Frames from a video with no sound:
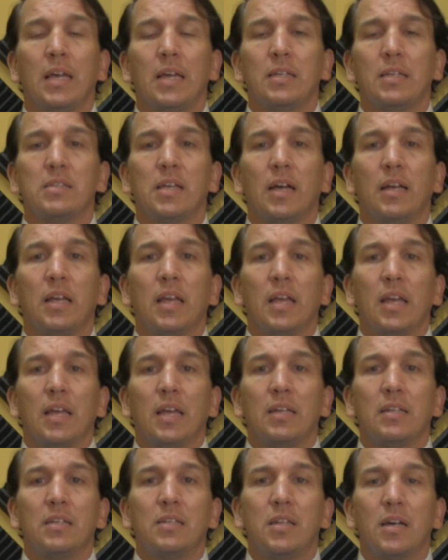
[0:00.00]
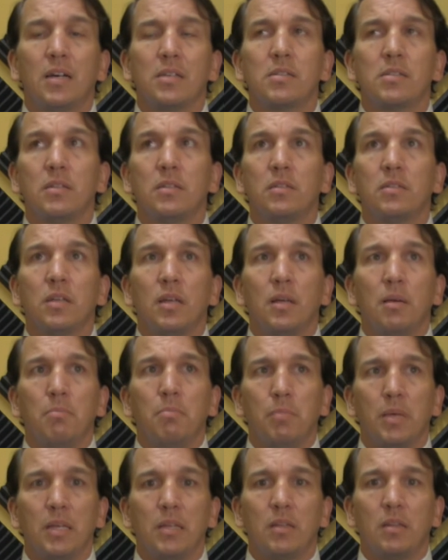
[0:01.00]
is that it doesn't
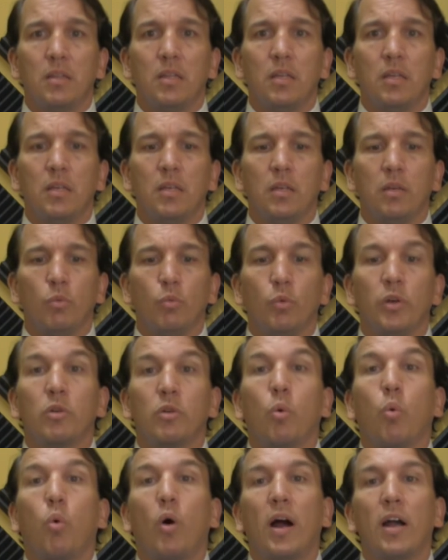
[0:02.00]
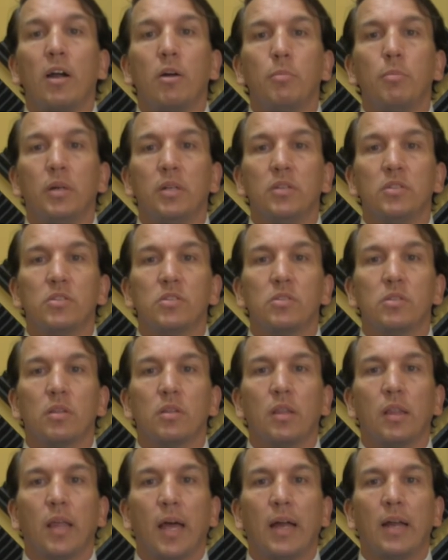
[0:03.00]
meet the requirements
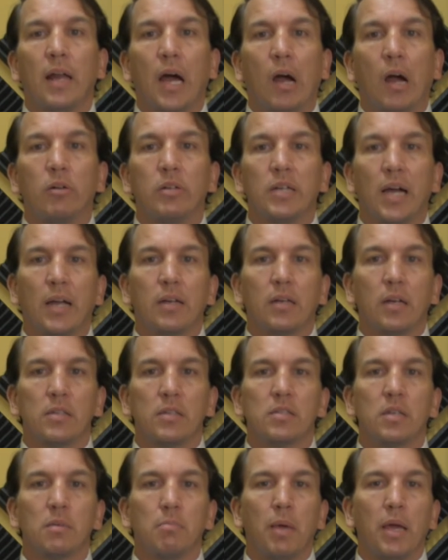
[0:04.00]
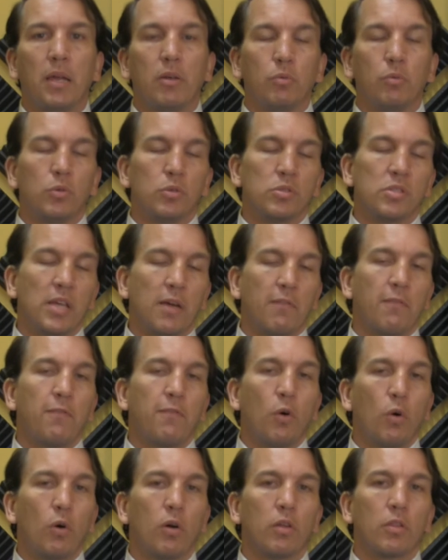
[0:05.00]
that our diagnostic manual set
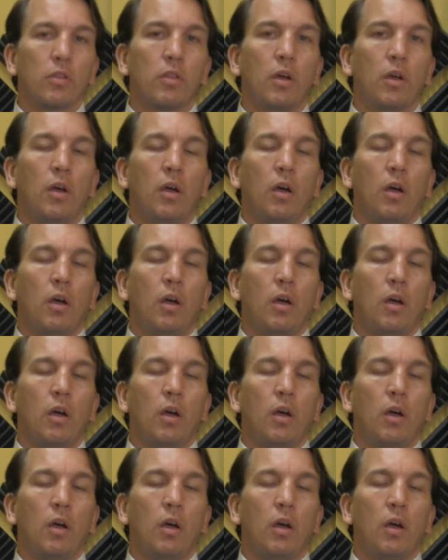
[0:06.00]
forth